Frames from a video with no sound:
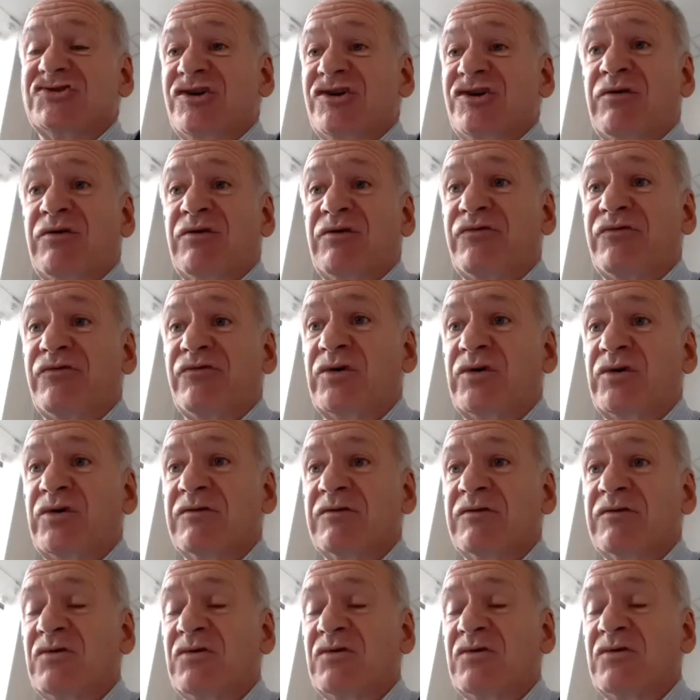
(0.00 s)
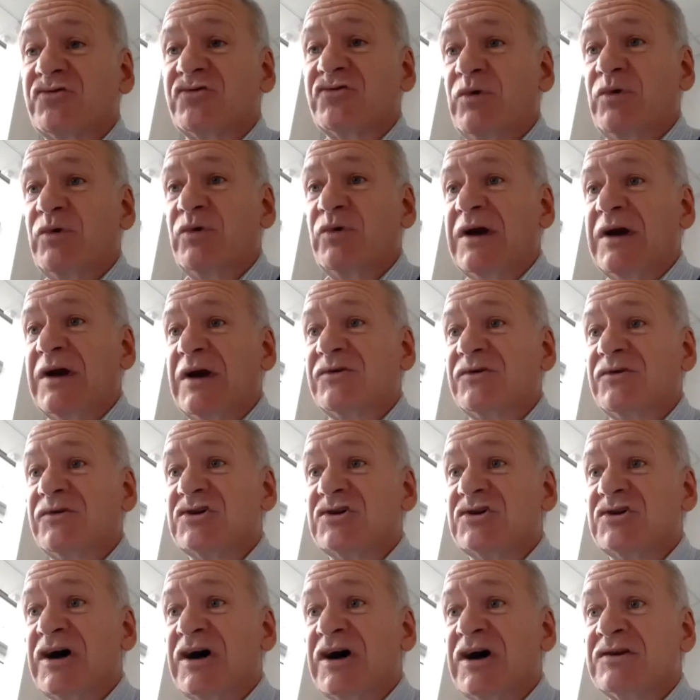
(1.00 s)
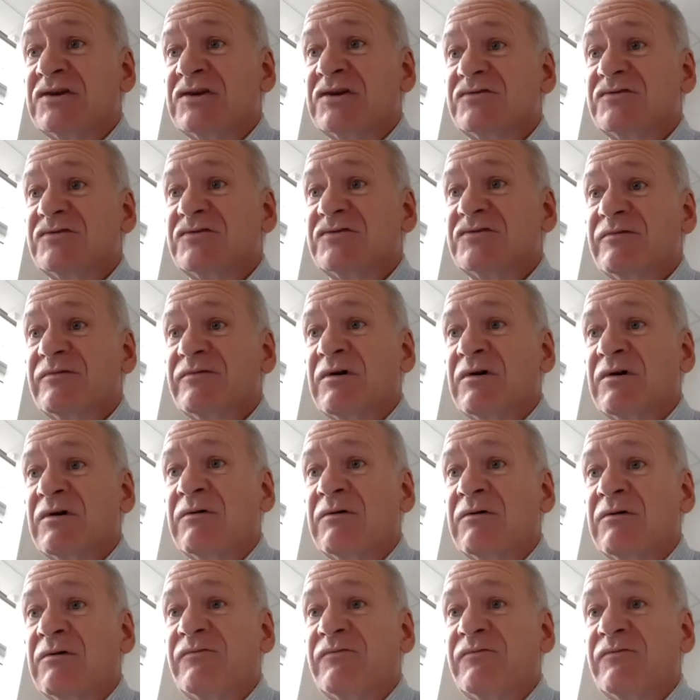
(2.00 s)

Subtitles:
We have to charge for the use of the equipment,